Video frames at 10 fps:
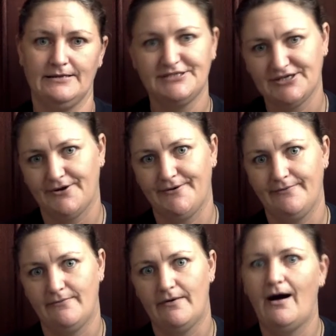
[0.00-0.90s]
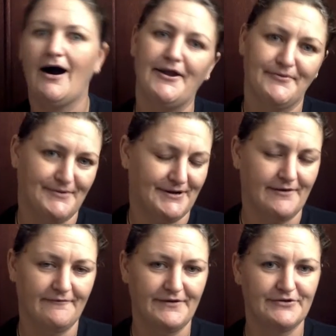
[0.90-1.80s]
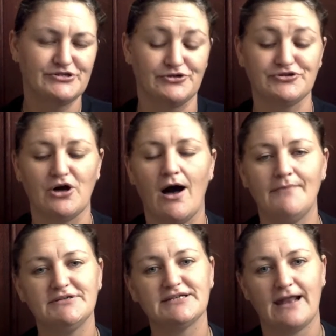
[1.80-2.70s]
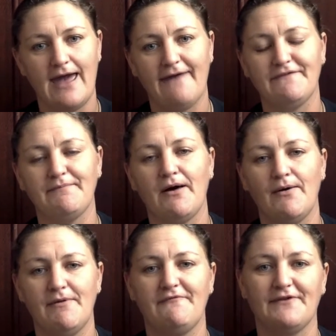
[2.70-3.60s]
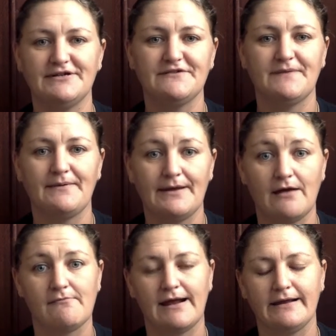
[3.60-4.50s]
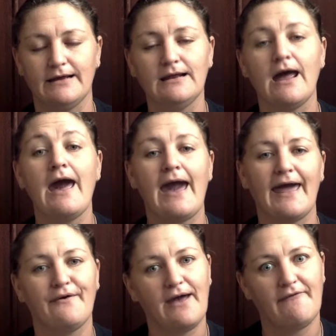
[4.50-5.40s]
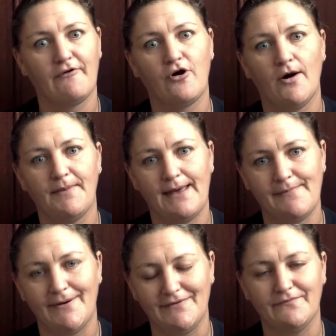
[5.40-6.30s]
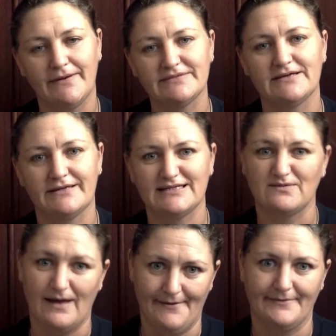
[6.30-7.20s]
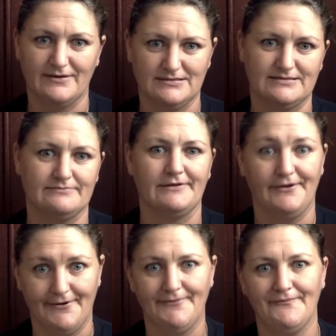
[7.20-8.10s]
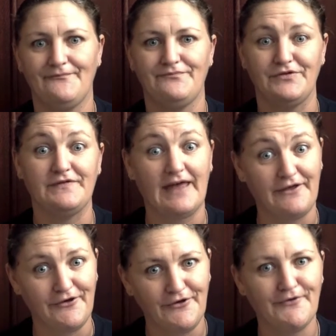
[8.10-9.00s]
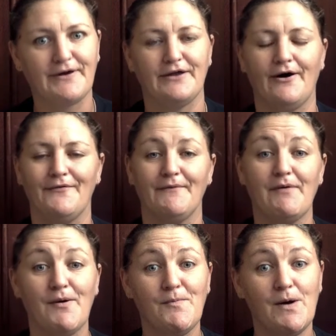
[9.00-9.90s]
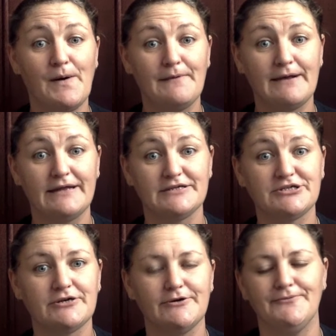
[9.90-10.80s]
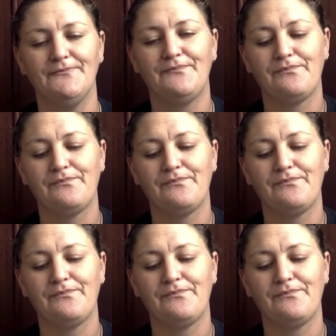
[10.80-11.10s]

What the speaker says: So, I don't want to confuse you, so I'm just going to have the poem in front of me when I read it, and I'll have a copy up on the website as well, because, you know, then you can hold the poem while we read it too.